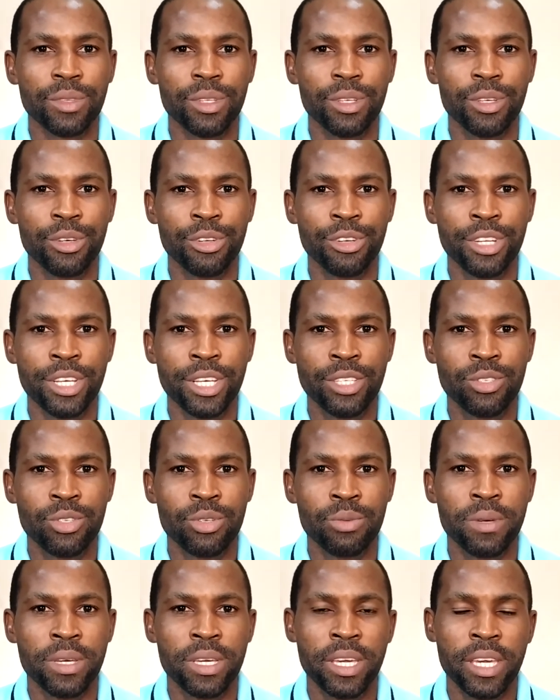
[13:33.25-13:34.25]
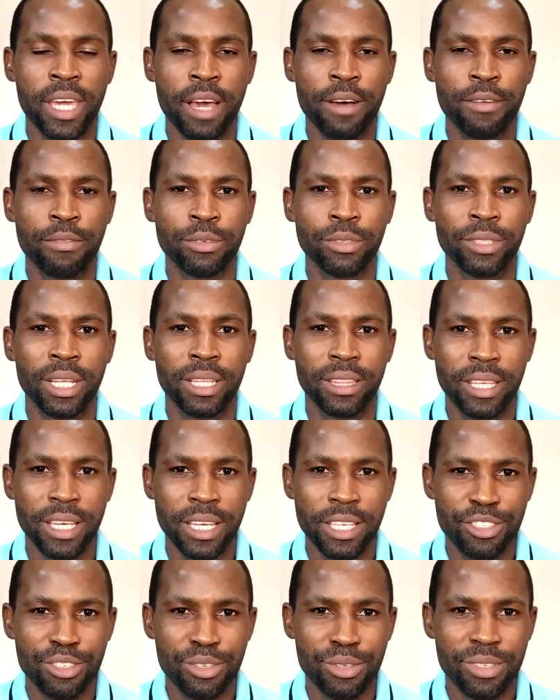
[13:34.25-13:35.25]
You need to be careful the
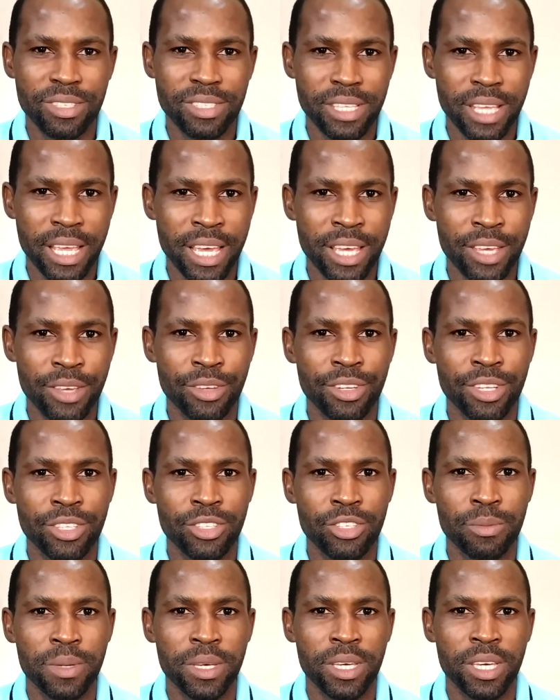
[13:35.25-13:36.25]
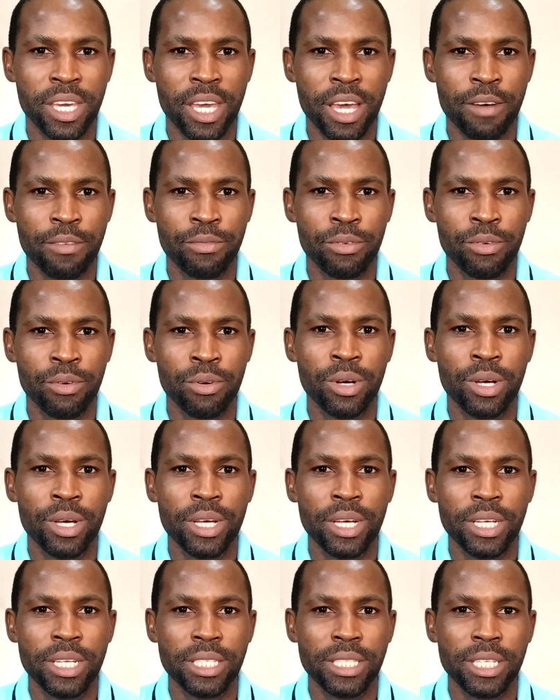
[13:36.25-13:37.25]
things you say. You need to be careful
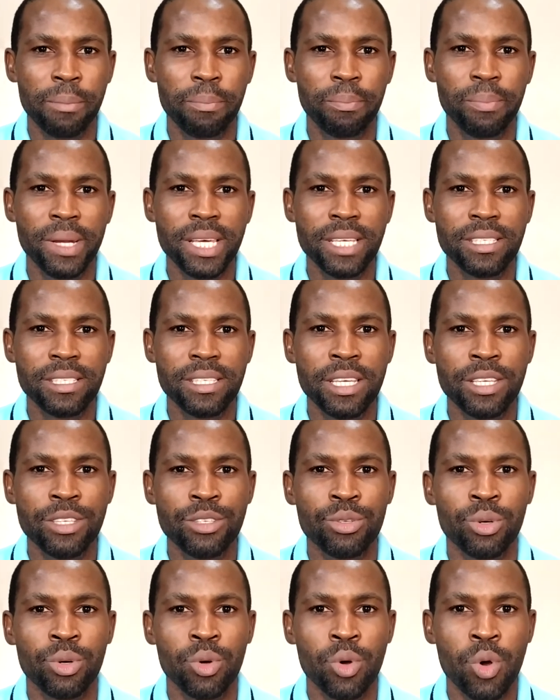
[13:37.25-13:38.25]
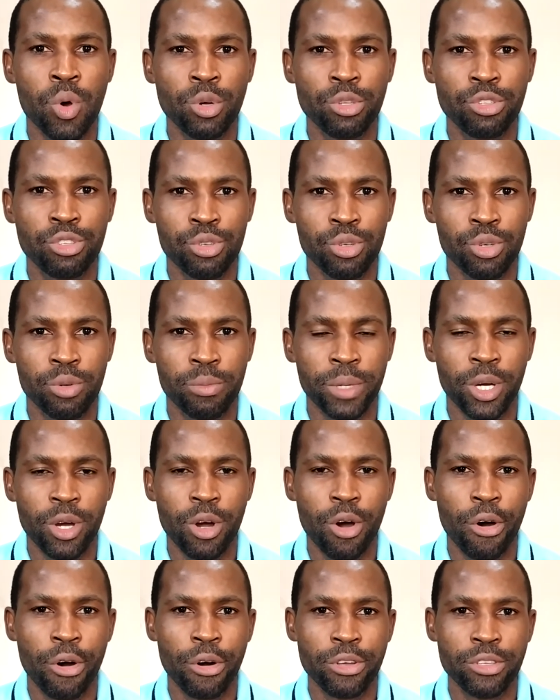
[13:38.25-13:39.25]
the places you go to,
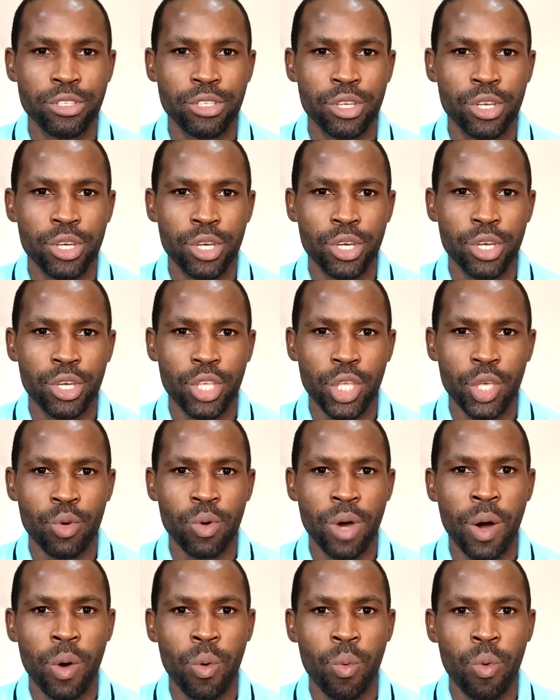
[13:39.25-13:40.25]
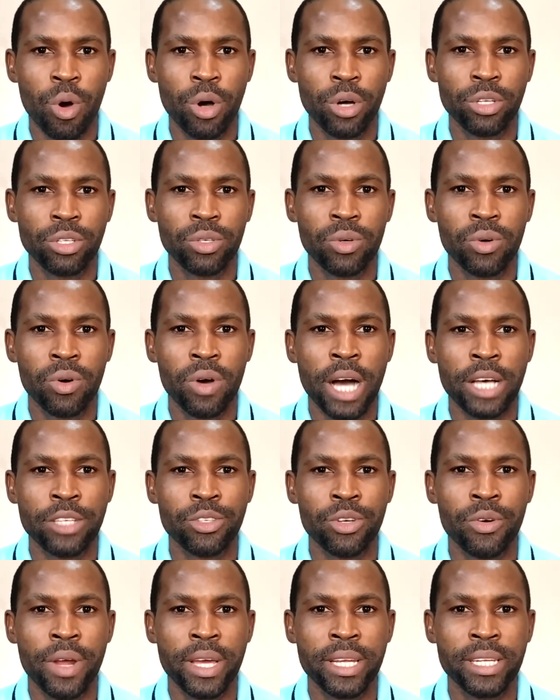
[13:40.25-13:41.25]
because you are one who has
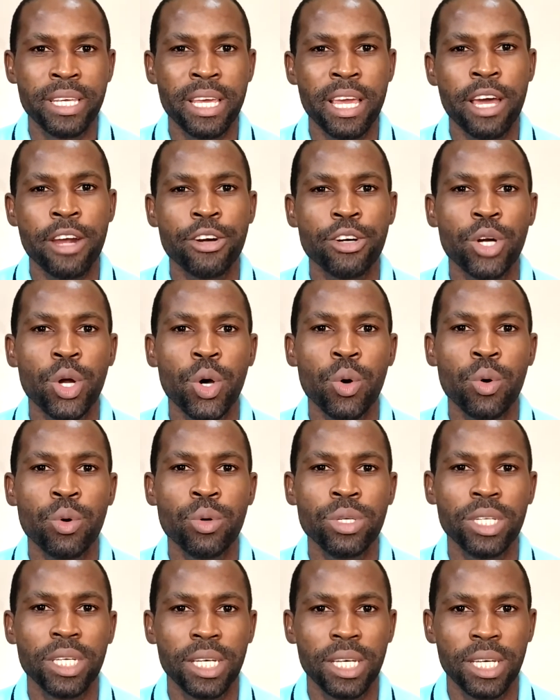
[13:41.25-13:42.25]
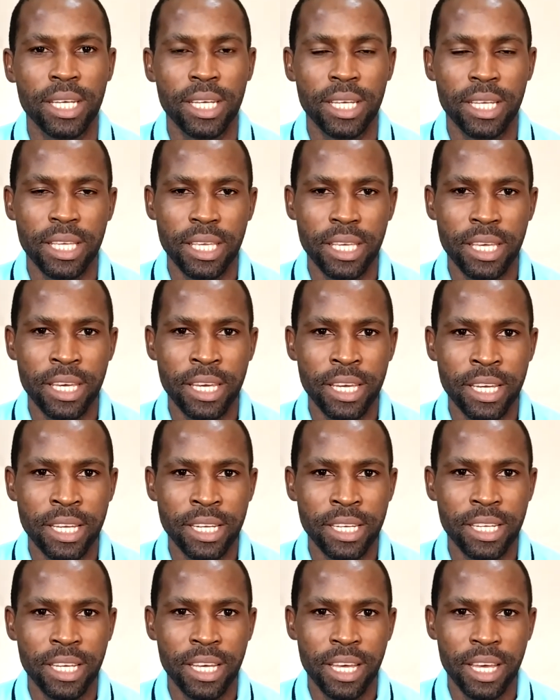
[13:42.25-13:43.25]
already enrolled
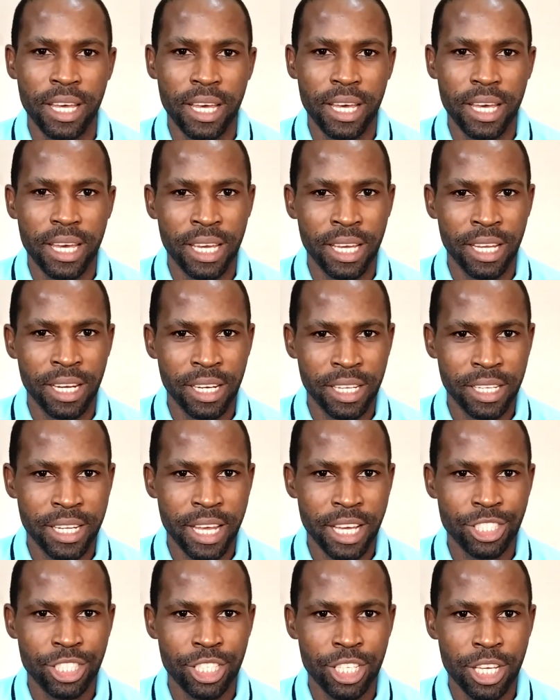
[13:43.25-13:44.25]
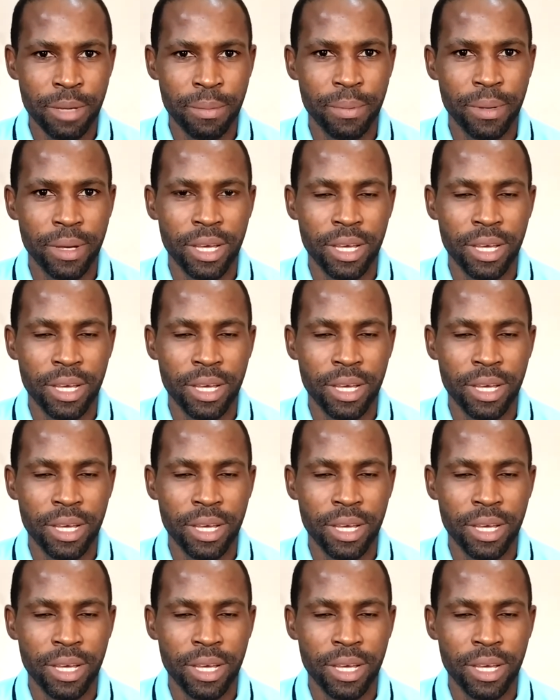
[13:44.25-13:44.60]
in a leadership